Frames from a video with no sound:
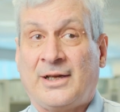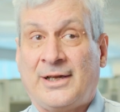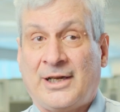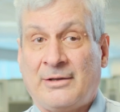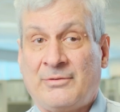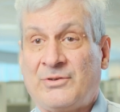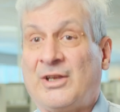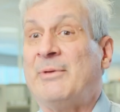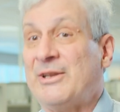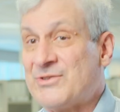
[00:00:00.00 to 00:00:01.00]
uh,
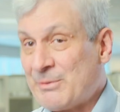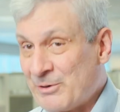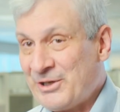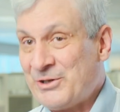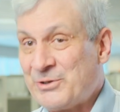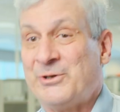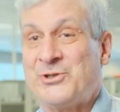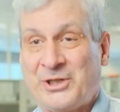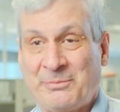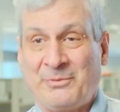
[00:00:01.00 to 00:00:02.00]
done my summer
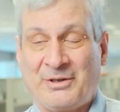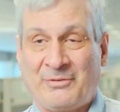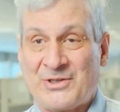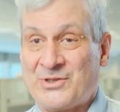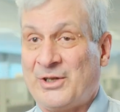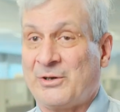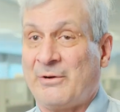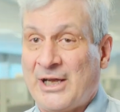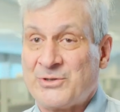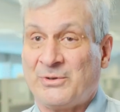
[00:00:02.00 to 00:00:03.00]
internship as an
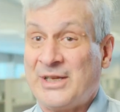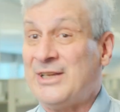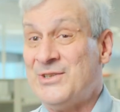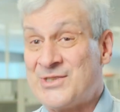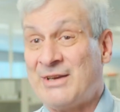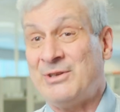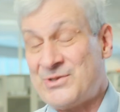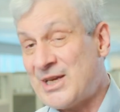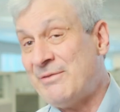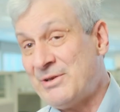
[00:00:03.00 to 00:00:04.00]
undergraduate in
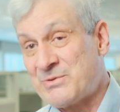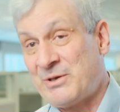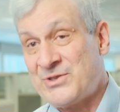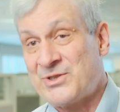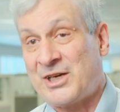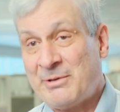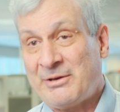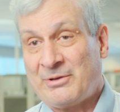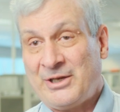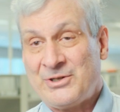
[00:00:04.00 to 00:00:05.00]
1977. That's when I started my
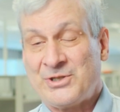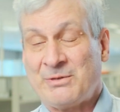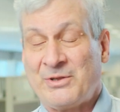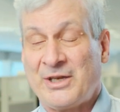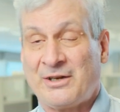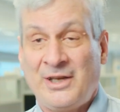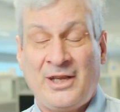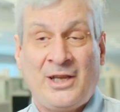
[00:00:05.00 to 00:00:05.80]
relationship there.